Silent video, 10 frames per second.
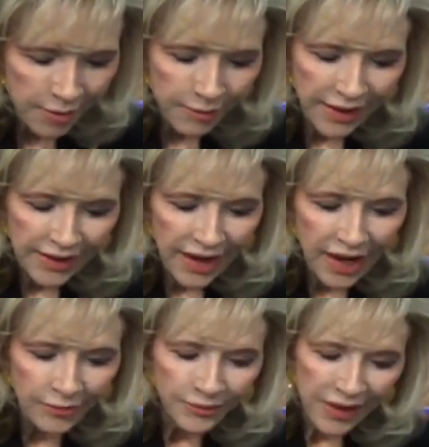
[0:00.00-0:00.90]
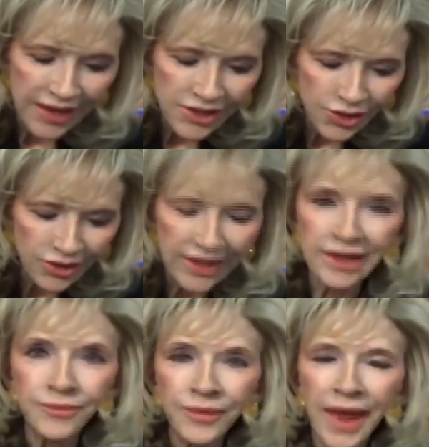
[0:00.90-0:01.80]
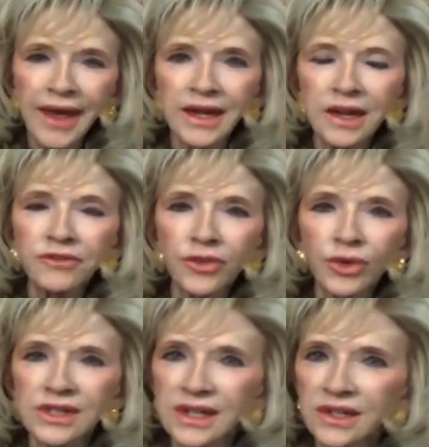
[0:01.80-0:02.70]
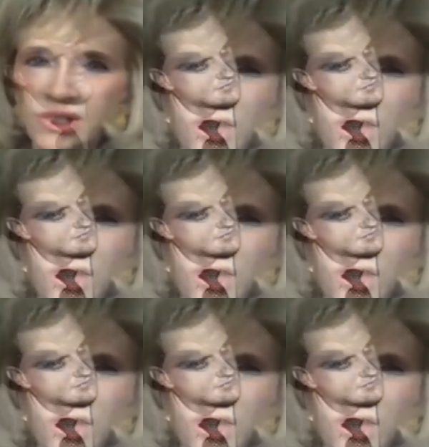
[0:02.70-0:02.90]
But he certainly had an influence on